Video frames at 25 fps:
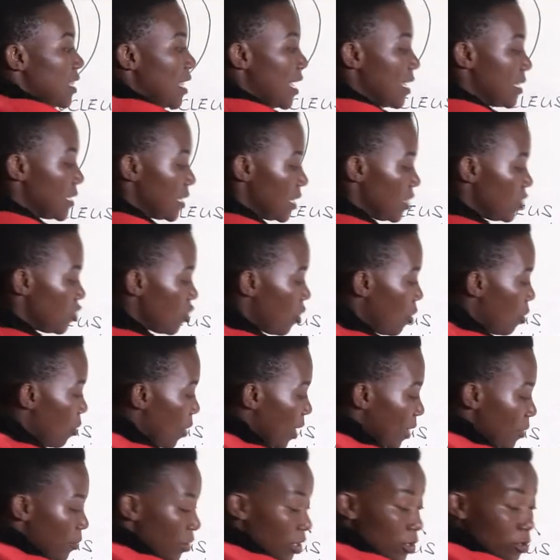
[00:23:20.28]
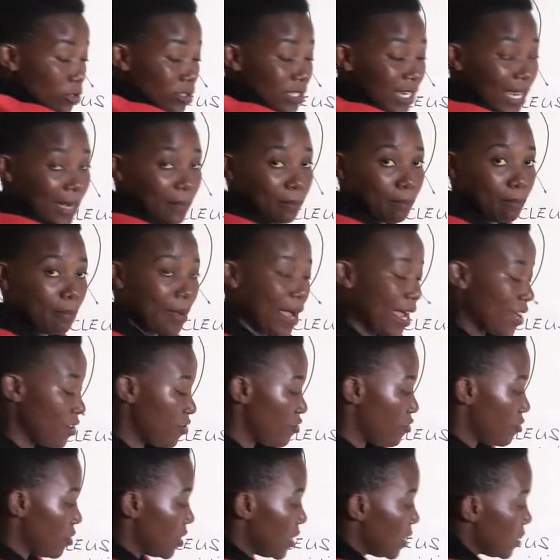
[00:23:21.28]
that in when we looked at
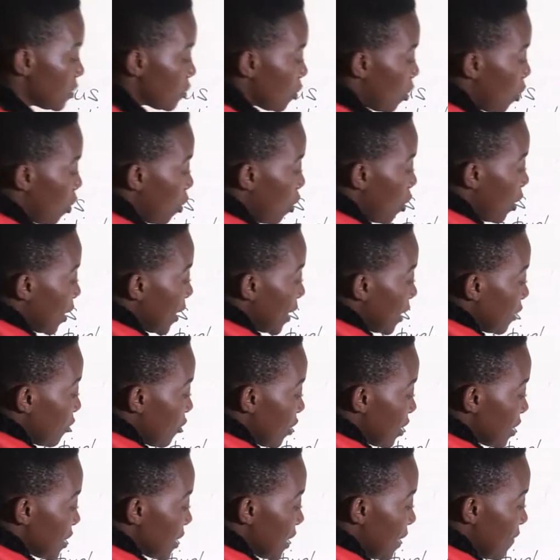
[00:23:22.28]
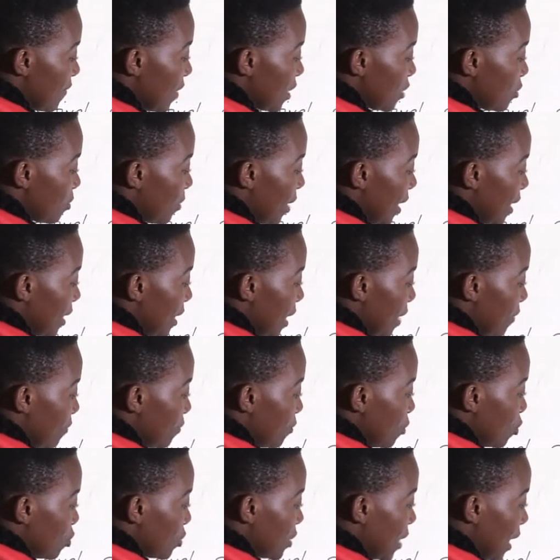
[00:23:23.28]
batteries, or in grade 7 you might
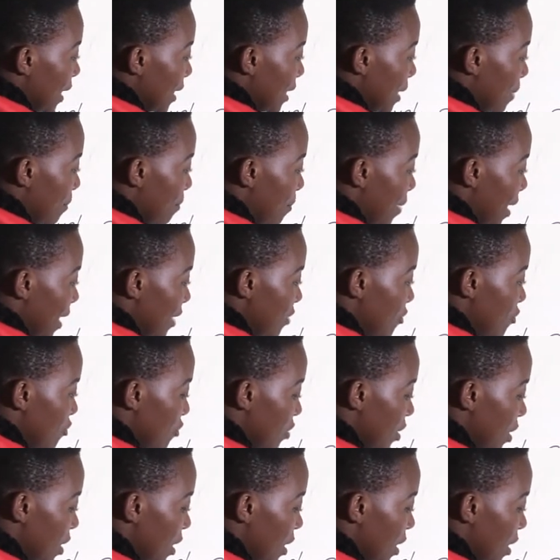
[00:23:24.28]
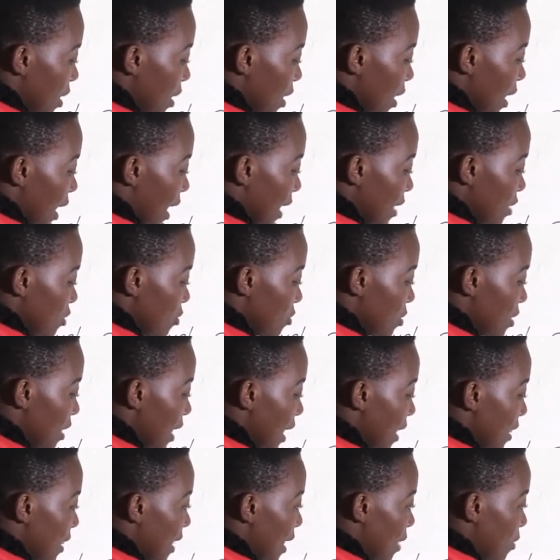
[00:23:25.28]
have looked at a battery and you
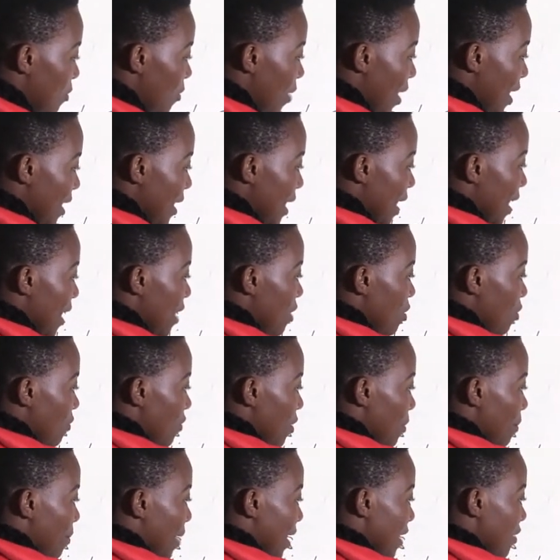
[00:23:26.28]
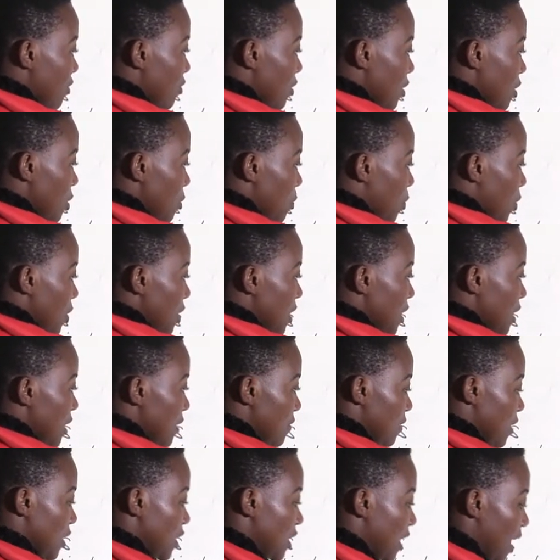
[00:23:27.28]
said that one end of a battery is
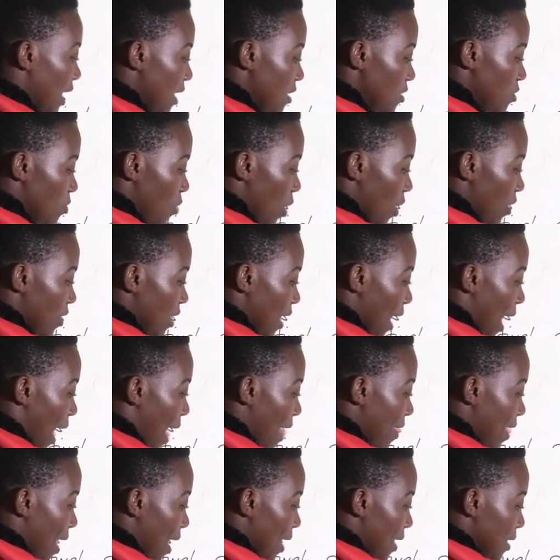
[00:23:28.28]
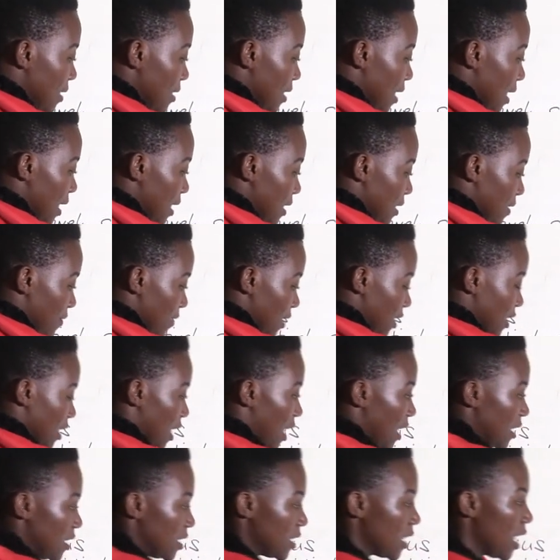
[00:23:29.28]
positively charged while the other is negatively
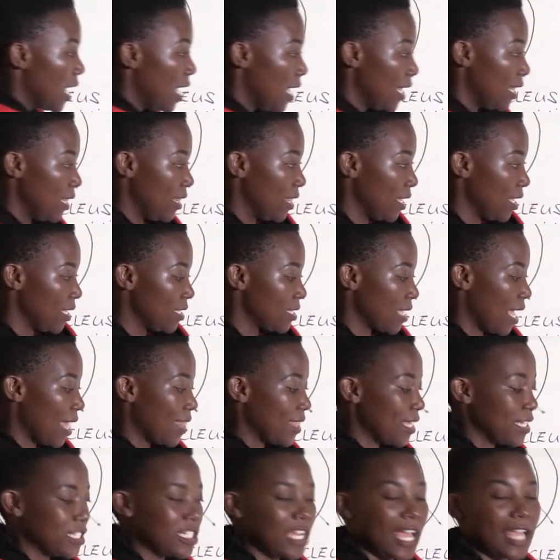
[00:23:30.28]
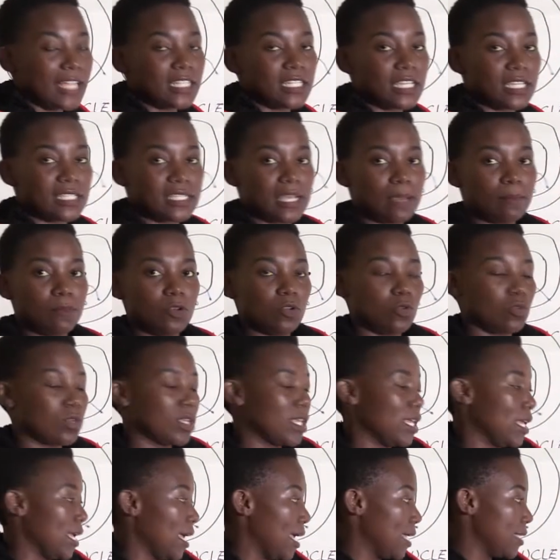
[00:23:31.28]
charged. These are the charges I'm
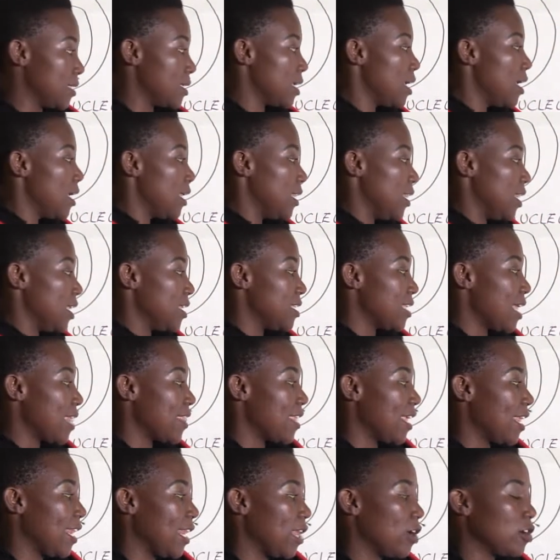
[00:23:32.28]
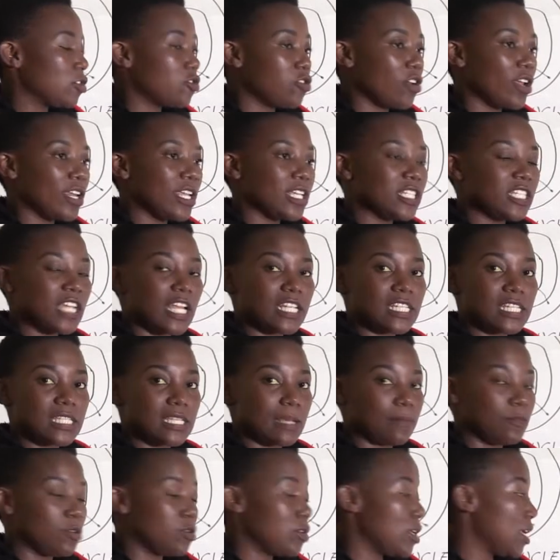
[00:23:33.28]
looking at. These are the electronic charges
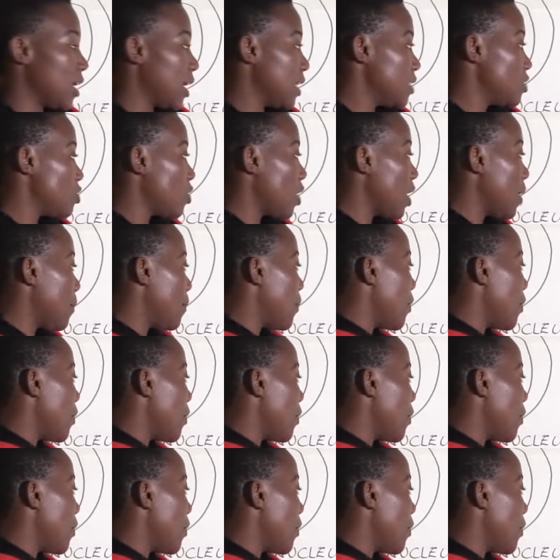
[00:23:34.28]
I'm looking at. So a